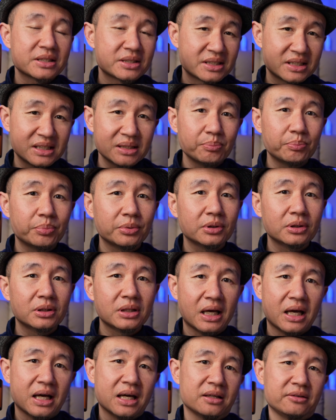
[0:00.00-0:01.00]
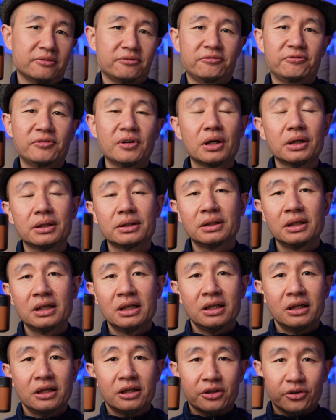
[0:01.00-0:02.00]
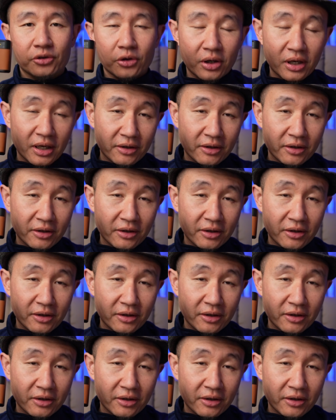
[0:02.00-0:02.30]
it simple and fun, not